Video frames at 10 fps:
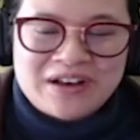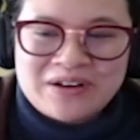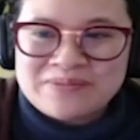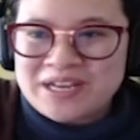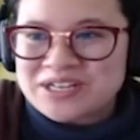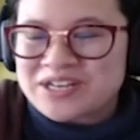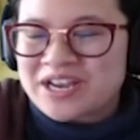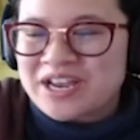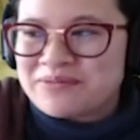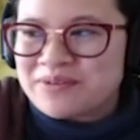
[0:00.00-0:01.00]
Oh my gosh,
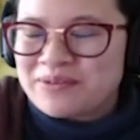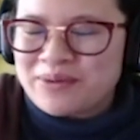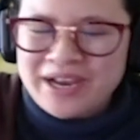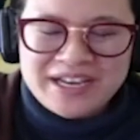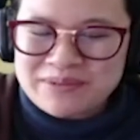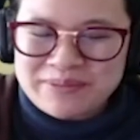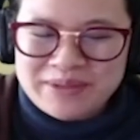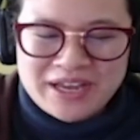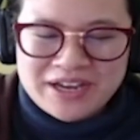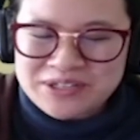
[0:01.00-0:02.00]
why can't I
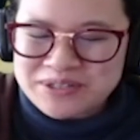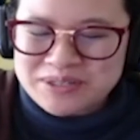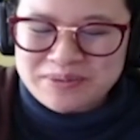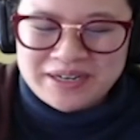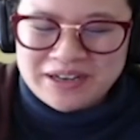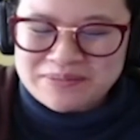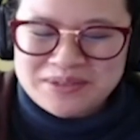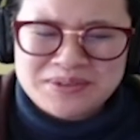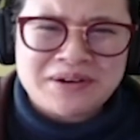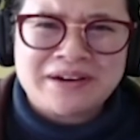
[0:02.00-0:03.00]
remember the actress right now? I'm
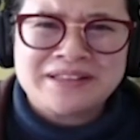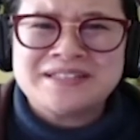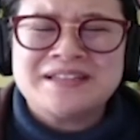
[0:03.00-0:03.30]
so sorry.